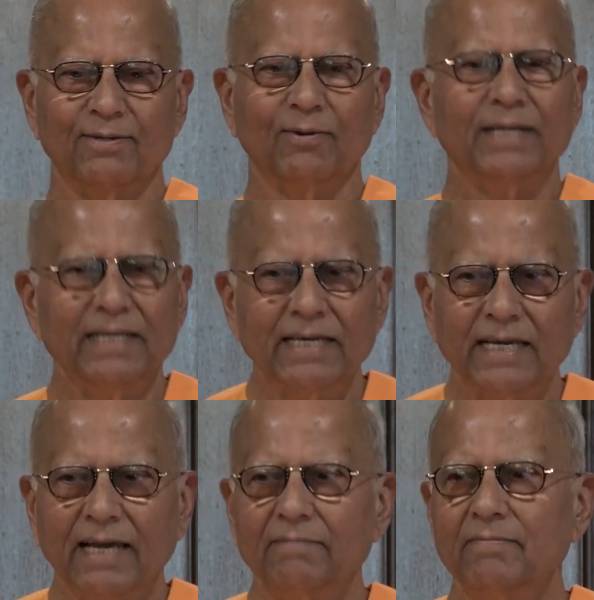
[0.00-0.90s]
When he
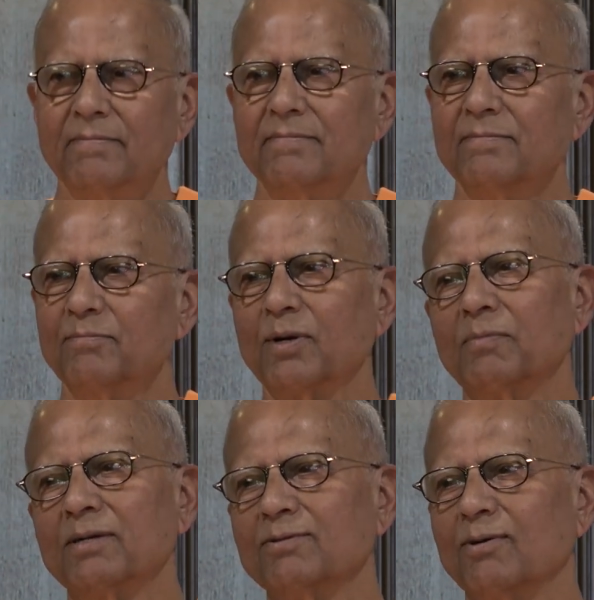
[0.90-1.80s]
came,
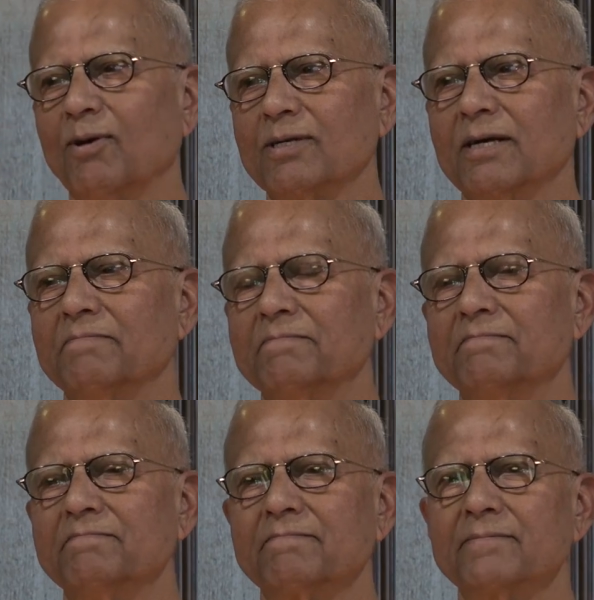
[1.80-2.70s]
Brahmananda got up.
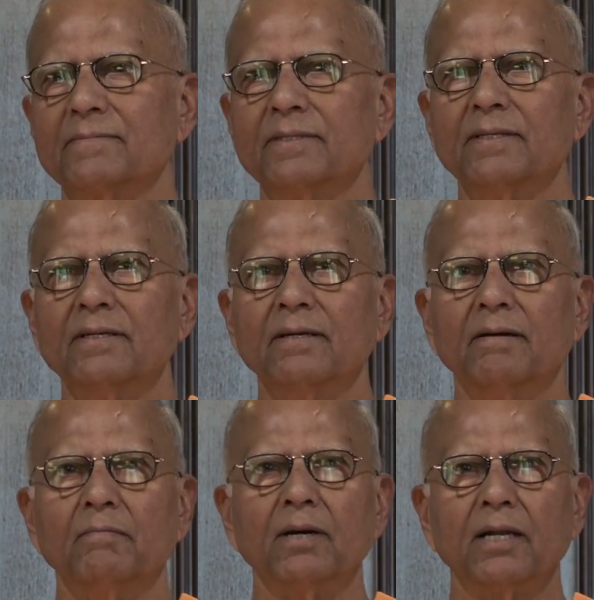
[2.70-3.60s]

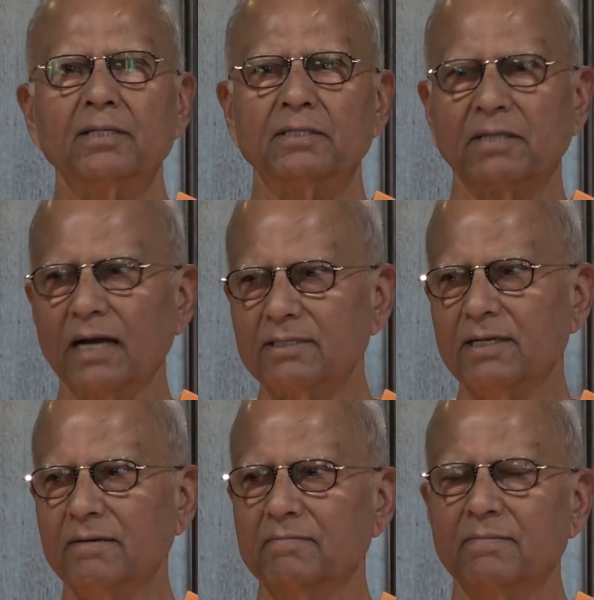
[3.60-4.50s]
Maharaj, touch
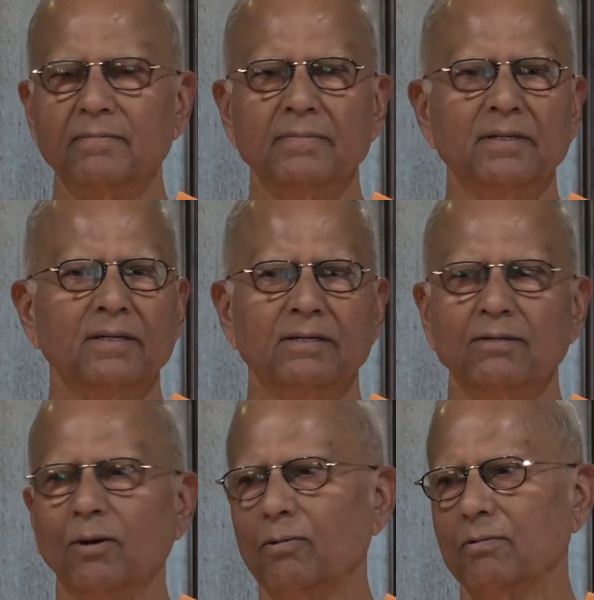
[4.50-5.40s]
him.
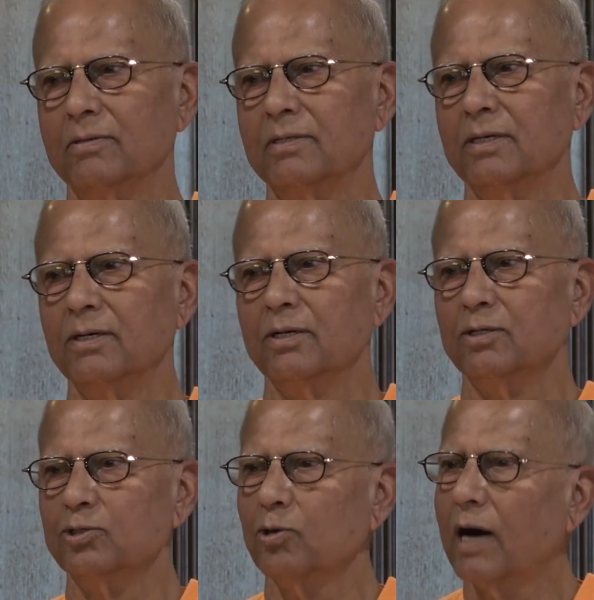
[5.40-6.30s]
No.
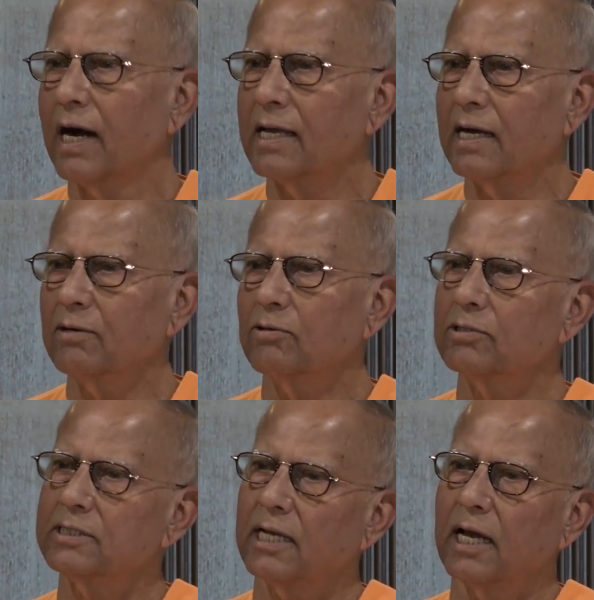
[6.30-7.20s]
Jo aya,
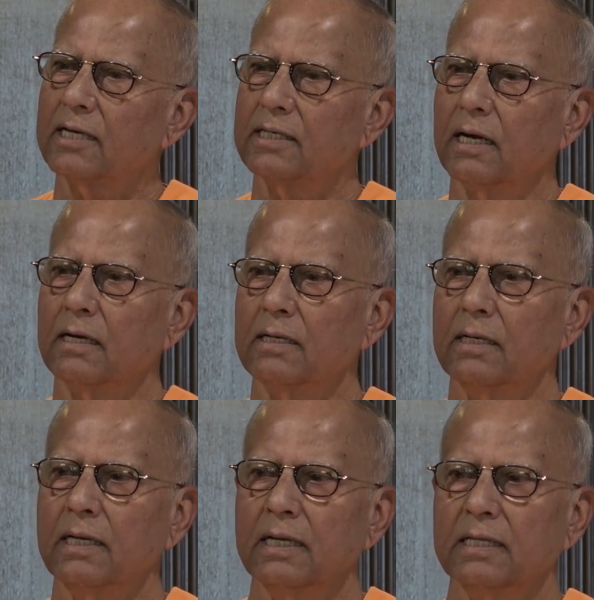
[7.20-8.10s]
wo chala gaya.
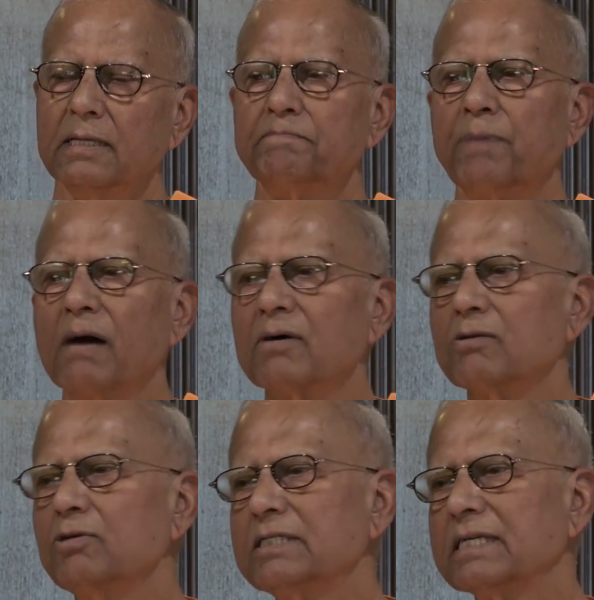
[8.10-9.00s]
The
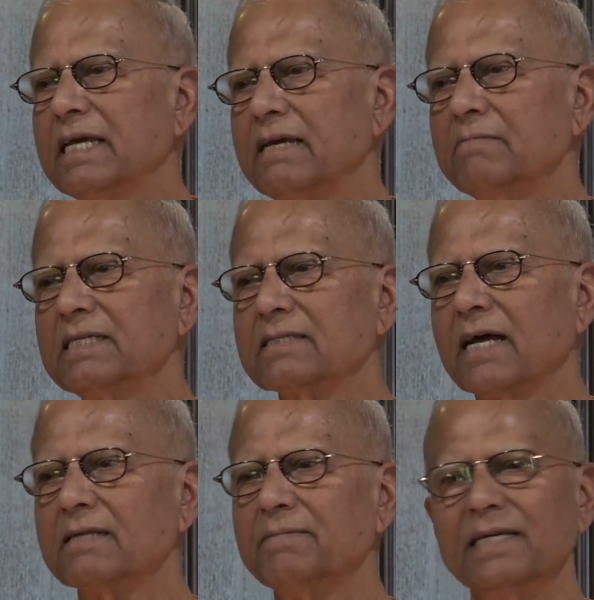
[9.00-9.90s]
power which came
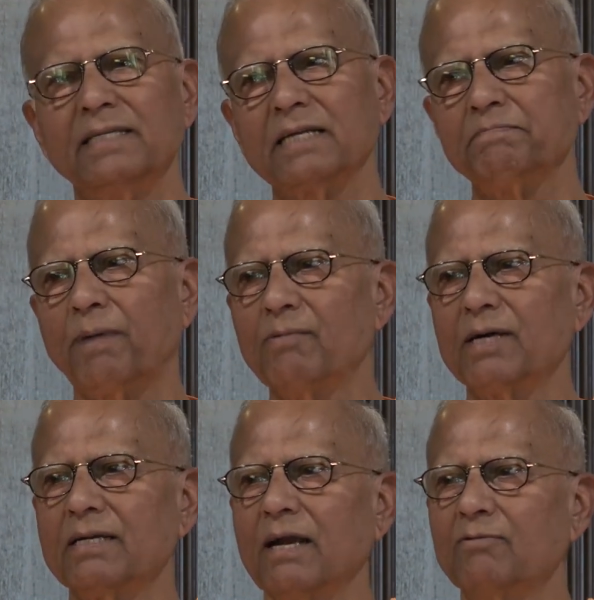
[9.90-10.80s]
inside me, that
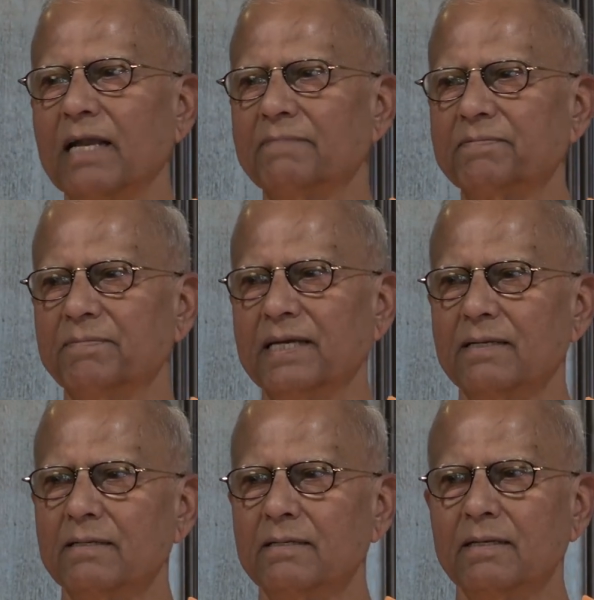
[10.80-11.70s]
power now left me.
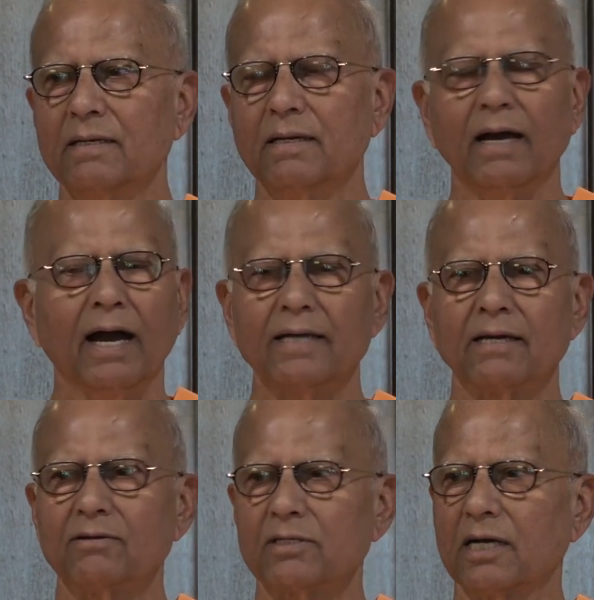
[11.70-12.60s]
I
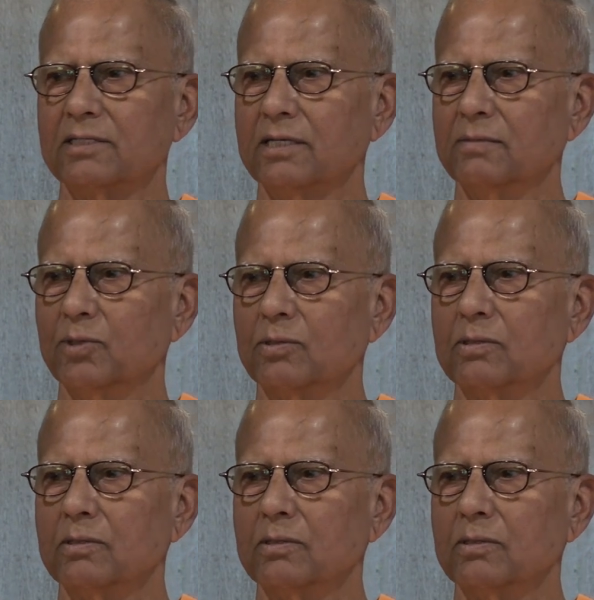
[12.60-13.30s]
cannot touch anymore.